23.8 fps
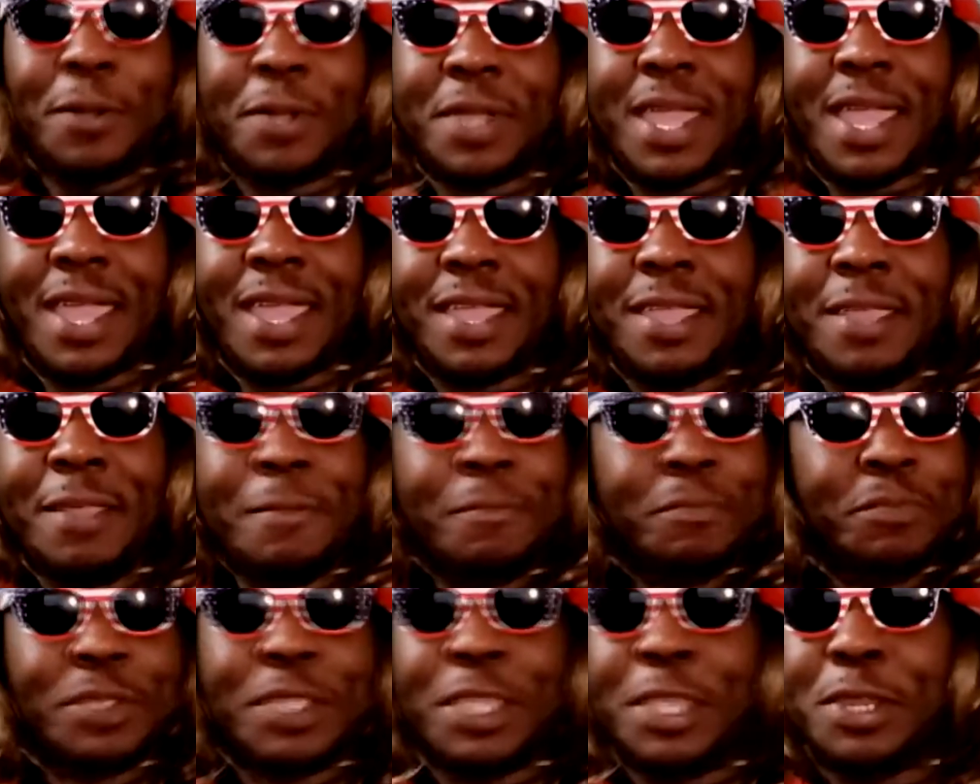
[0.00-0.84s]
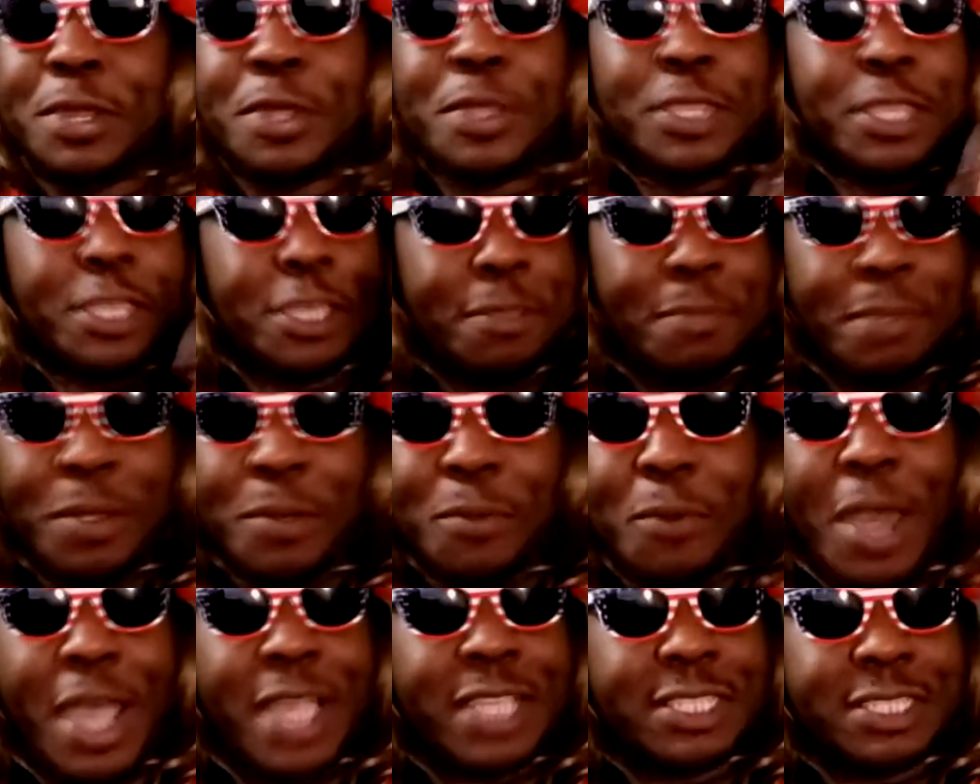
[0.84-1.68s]
okay. You know, you could be
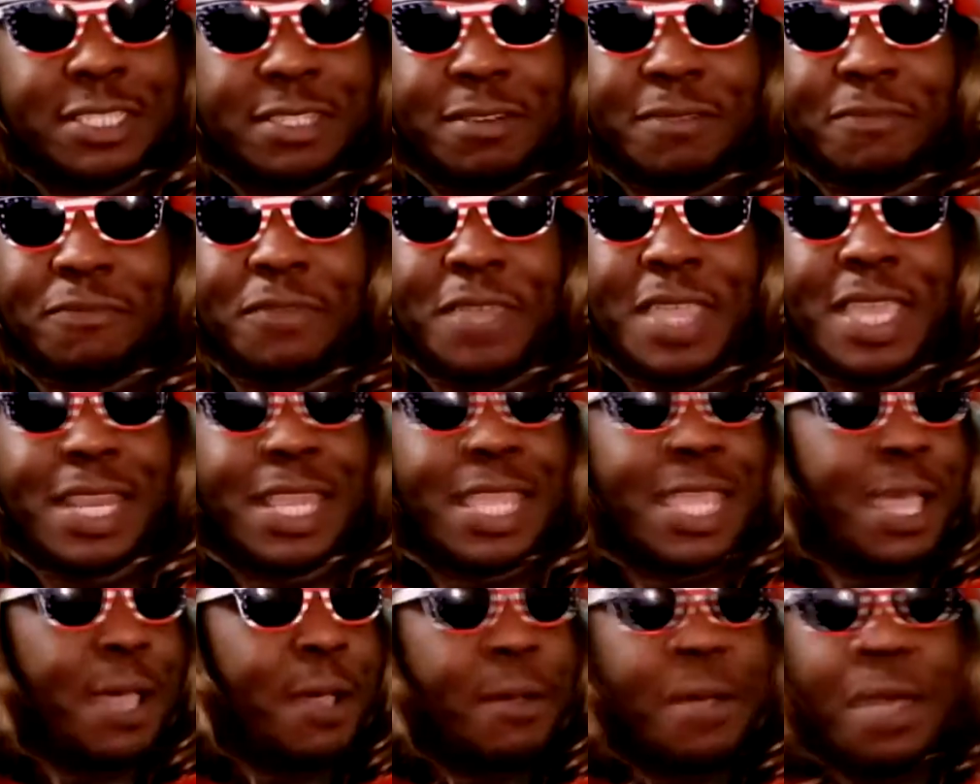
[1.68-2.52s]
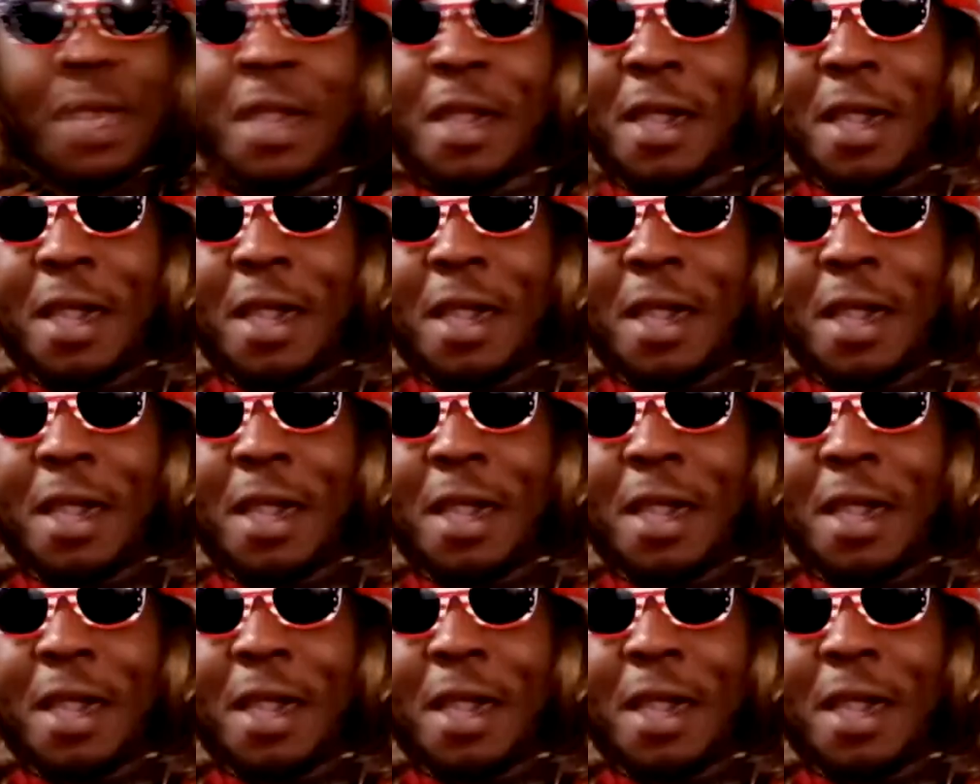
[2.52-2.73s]
watching the video.